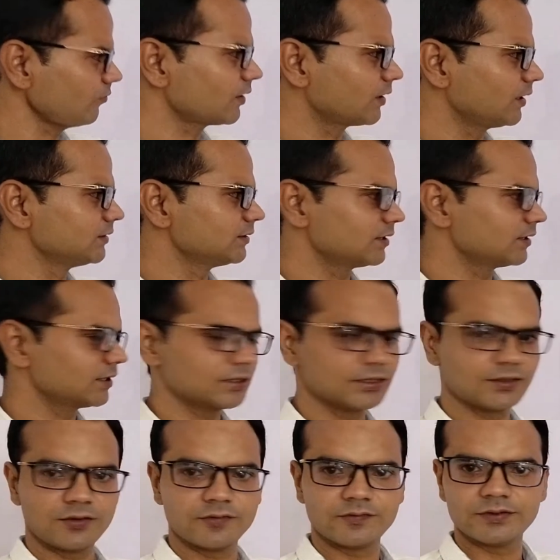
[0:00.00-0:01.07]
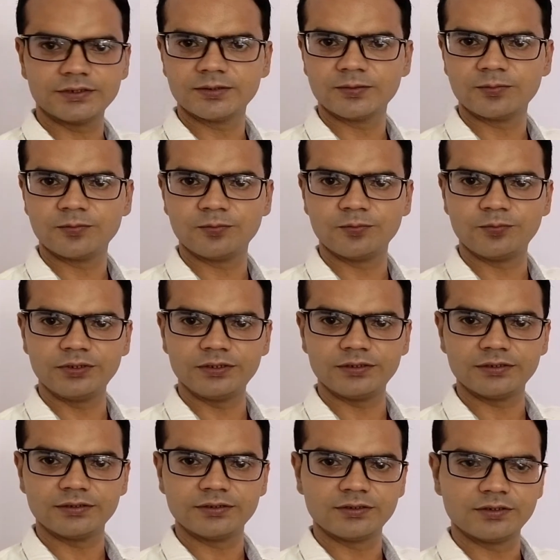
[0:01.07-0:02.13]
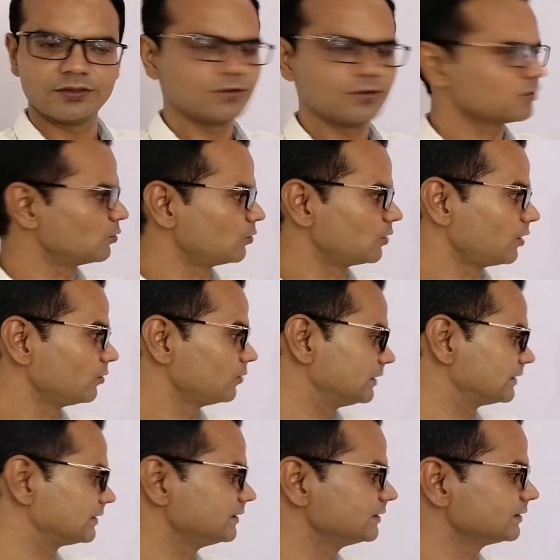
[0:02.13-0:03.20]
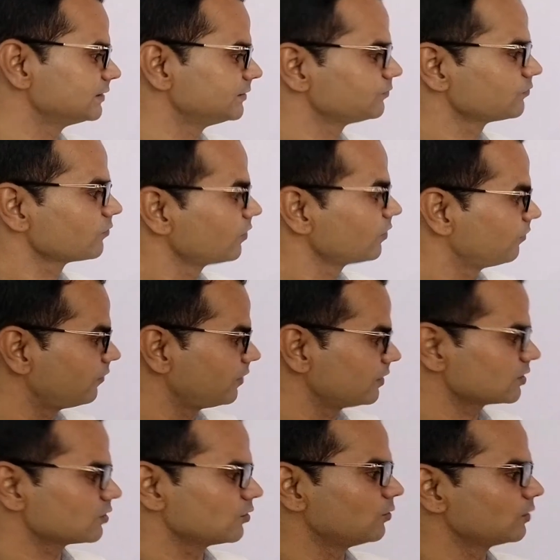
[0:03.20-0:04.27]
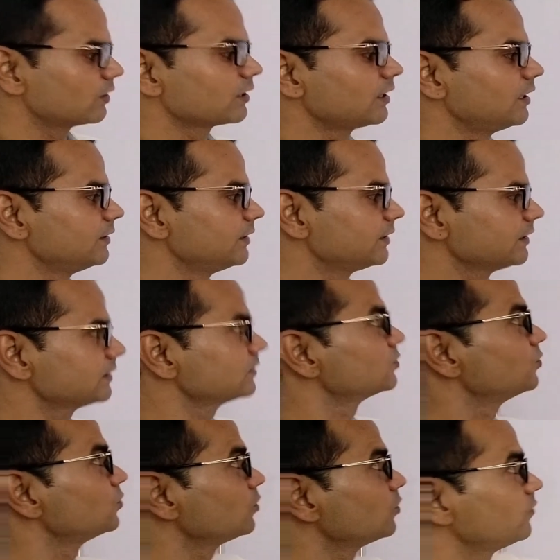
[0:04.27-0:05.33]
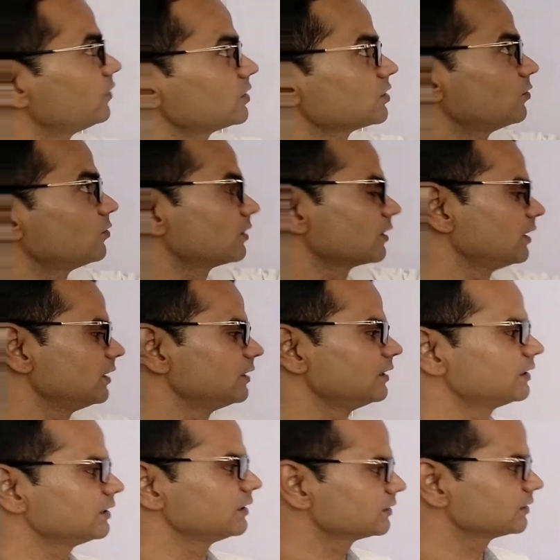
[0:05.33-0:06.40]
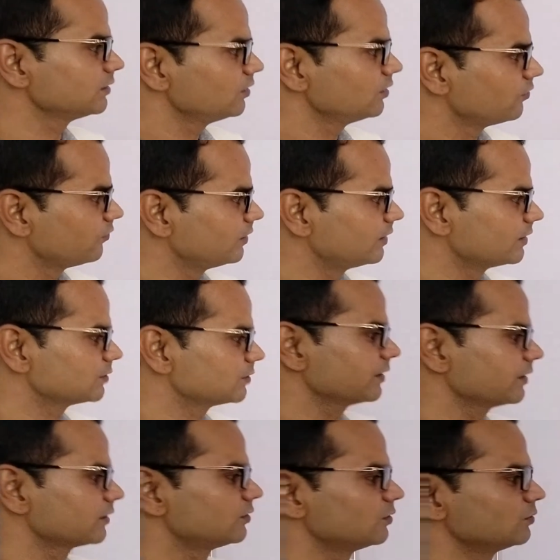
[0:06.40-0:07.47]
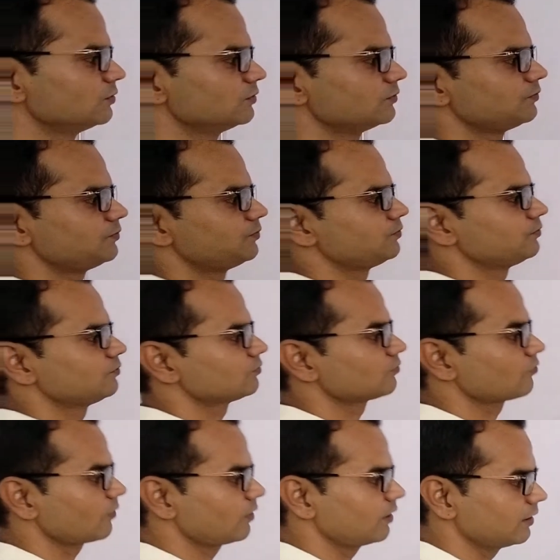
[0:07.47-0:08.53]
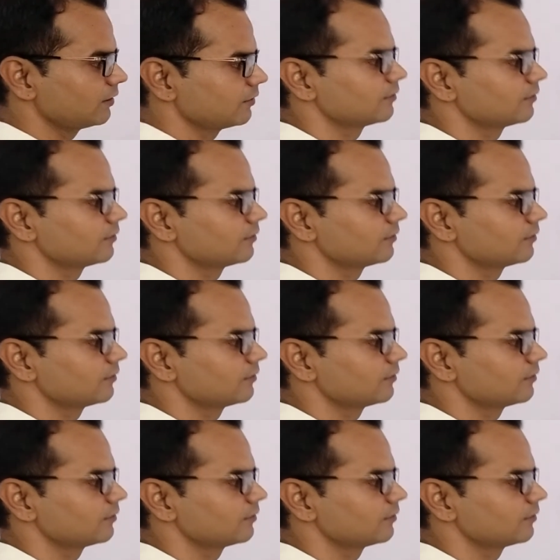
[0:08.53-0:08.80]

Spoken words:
concentration of B. So now this is a first order kinetics, pseudo first order kinetics with respect to A.